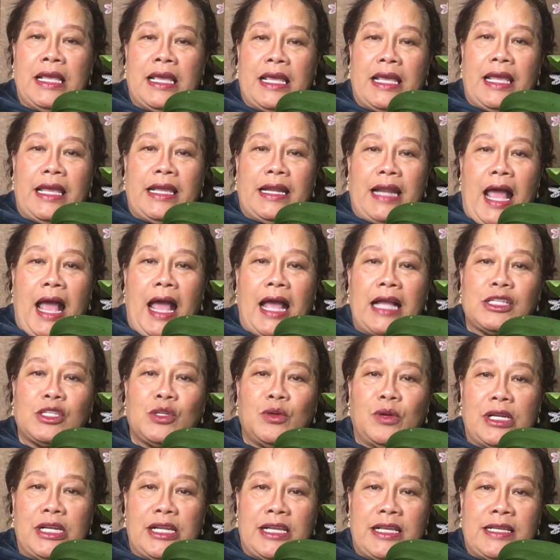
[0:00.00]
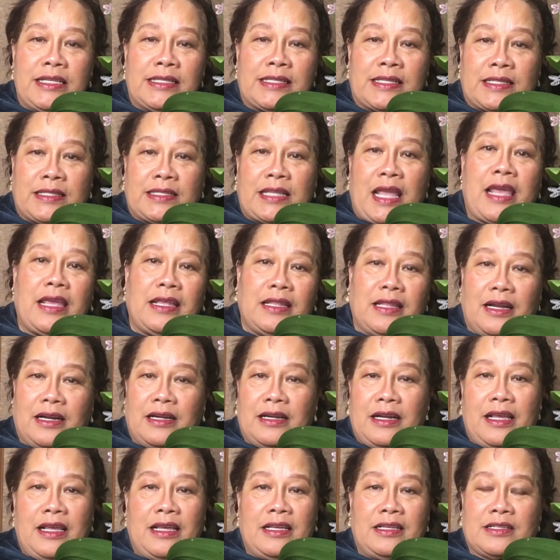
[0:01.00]
It actually stays there,
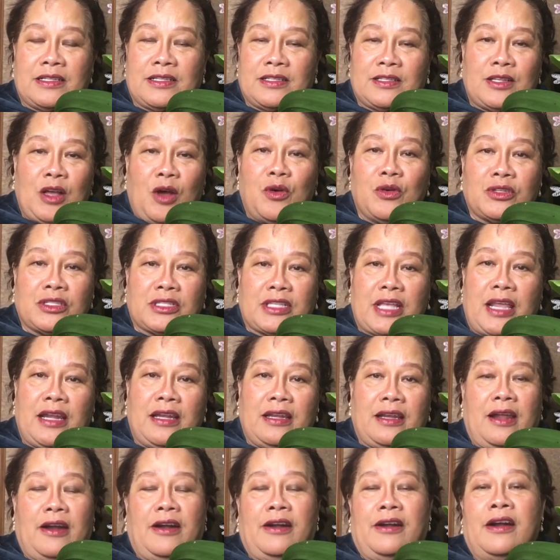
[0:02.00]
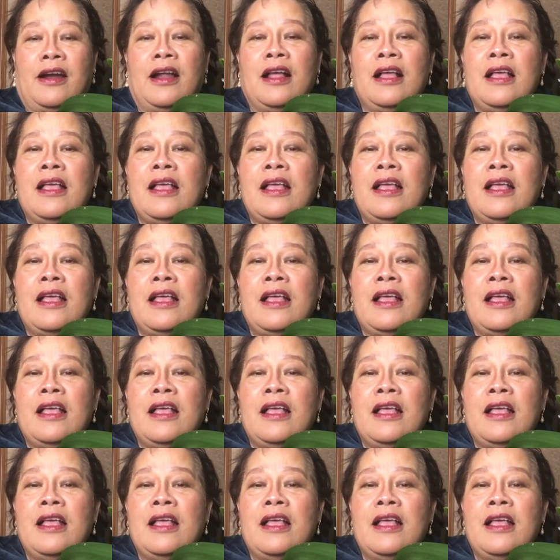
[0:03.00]
it soaks in there.